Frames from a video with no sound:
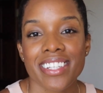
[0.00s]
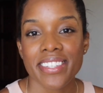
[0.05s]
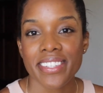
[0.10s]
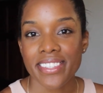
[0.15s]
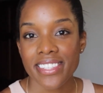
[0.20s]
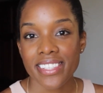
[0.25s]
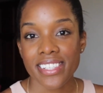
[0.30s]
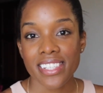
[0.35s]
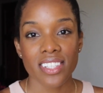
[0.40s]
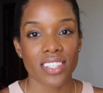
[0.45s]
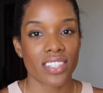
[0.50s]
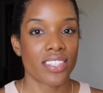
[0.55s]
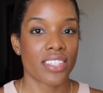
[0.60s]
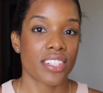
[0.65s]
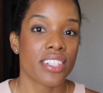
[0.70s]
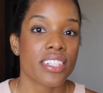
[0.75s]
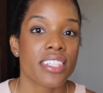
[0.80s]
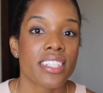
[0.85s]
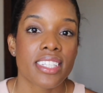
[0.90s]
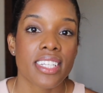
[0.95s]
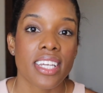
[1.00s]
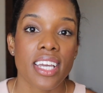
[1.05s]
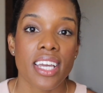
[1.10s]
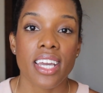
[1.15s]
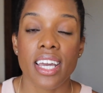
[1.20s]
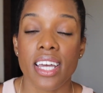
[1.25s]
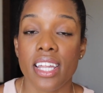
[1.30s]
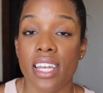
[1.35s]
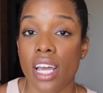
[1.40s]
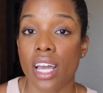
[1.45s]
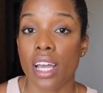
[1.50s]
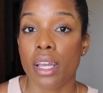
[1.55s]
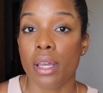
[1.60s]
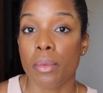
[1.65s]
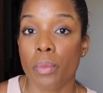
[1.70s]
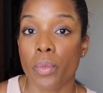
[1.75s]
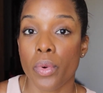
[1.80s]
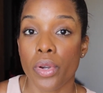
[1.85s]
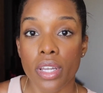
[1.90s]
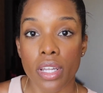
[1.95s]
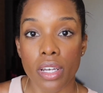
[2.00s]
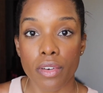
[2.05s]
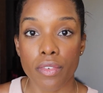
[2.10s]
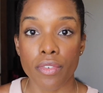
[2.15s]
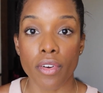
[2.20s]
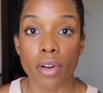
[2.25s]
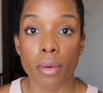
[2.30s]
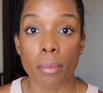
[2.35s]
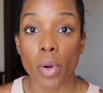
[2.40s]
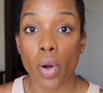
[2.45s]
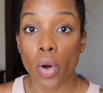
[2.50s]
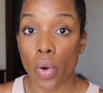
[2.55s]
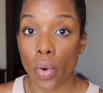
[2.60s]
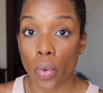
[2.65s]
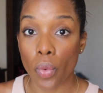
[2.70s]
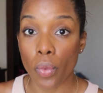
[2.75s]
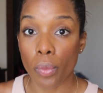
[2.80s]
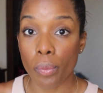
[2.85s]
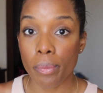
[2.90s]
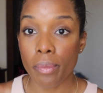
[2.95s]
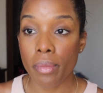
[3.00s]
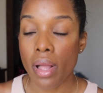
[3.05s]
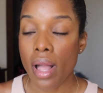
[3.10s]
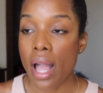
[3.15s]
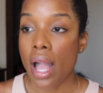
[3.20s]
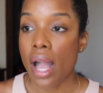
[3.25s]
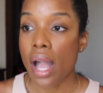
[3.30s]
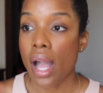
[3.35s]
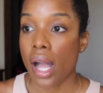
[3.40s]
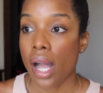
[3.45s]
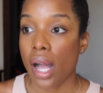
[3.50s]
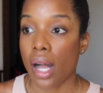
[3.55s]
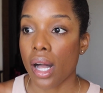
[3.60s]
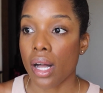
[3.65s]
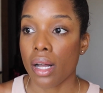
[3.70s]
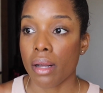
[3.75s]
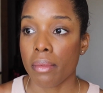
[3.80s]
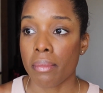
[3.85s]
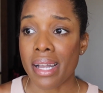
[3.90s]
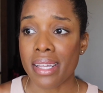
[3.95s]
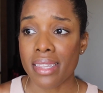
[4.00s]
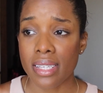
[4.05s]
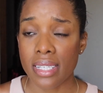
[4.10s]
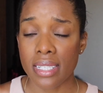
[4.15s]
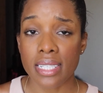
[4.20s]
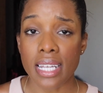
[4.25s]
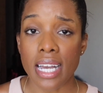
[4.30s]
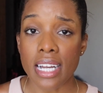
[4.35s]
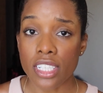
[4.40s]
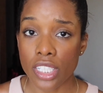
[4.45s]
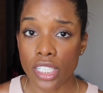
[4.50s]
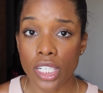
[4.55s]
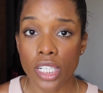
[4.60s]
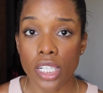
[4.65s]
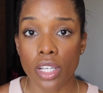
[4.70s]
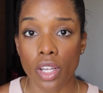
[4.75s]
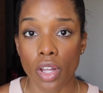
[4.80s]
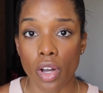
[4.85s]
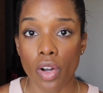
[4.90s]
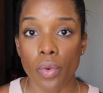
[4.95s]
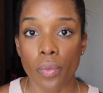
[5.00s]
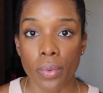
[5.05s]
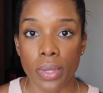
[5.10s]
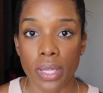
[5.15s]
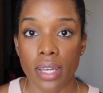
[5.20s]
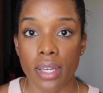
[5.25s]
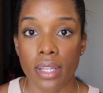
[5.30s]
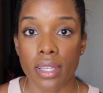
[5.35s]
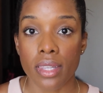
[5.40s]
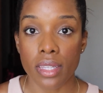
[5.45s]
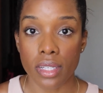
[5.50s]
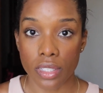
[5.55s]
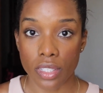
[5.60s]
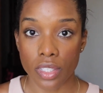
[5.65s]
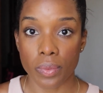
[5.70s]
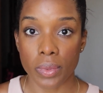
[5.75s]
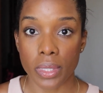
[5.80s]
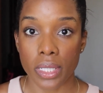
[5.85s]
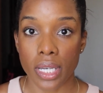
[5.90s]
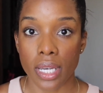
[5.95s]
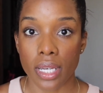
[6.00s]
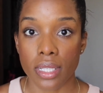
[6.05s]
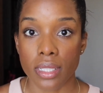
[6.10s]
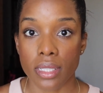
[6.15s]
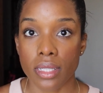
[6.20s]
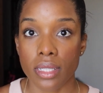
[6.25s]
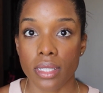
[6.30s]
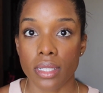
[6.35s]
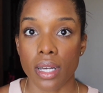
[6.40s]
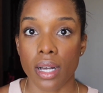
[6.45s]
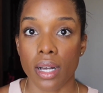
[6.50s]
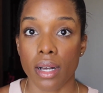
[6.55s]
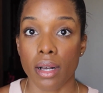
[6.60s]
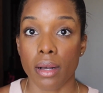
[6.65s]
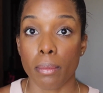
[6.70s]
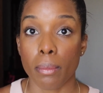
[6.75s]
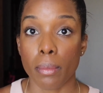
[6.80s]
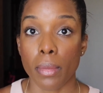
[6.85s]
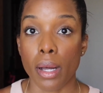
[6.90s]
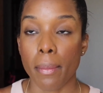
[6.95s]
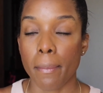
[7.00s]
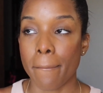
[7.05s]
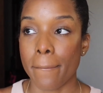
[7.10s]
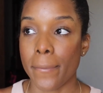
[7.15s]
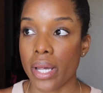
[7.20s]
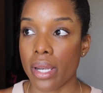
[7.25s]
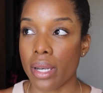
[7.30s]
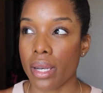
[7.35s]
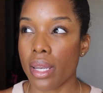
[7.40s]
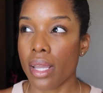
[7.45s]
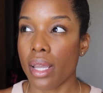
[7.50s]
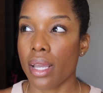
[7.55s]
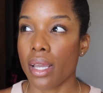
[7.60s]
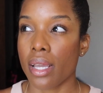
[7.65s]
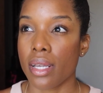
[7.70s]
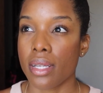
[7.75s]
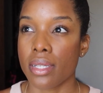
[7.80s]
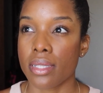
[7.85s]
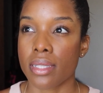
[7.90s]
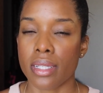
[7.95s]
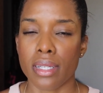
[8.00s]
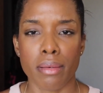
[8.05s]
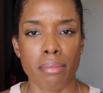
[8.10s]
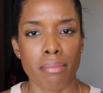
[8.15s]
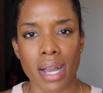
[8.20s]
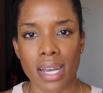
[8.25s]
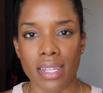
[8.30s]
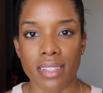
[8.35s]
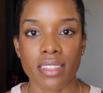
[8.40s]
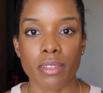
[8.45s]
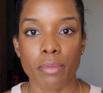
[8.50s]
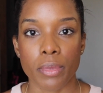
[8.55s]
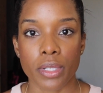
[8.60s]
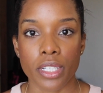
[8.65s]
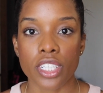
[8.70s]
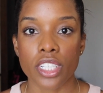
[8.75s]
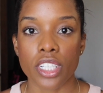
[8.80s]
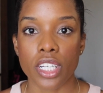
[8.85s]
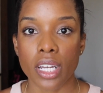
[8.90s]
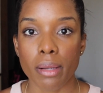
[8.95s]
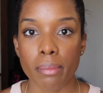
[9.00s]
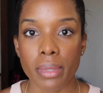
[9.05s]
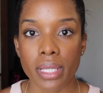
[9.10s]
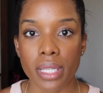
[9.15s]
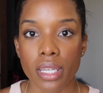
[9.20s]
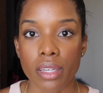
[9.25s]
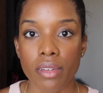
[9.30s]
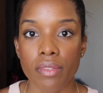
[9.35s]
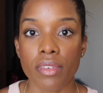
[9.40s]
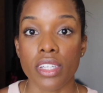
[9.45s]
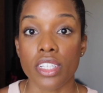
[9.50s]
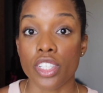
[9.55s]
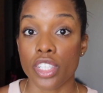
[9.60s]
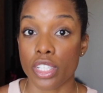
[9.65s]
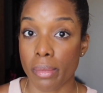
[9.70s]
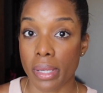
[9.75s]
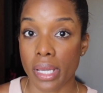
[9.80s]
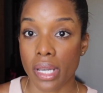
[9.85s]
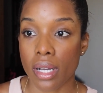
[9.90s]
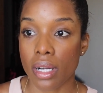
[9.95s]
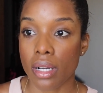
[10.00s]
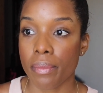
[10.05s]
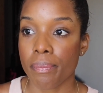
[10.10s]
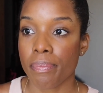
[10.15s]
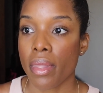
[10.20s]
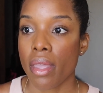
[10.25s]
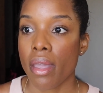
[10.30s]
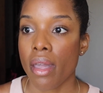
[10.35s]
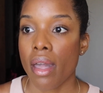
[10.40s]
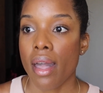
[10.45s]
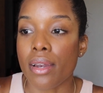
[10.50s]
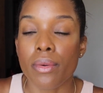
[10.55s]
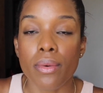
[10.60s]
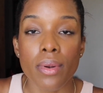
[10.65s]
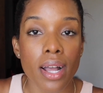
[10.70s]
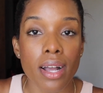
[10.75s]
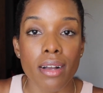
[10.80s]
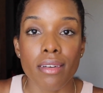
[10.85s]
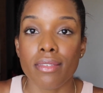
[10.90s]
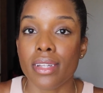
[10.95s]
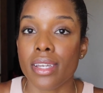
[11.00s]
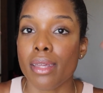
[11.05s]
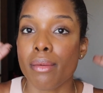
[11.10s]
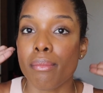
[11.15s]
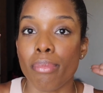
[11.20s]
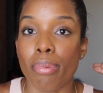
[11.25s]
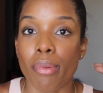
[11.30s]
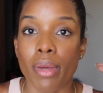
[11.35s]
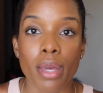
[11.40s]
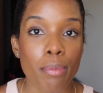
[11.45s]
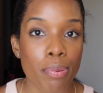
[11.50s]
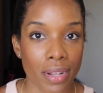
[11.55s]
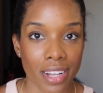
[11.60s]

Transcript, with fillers: so today is Thursday and I am working from home. Um, I think it's actually a long weekend this weekend. Um, Monday is Emancipation, I believe, in Jamaica. I don't have any big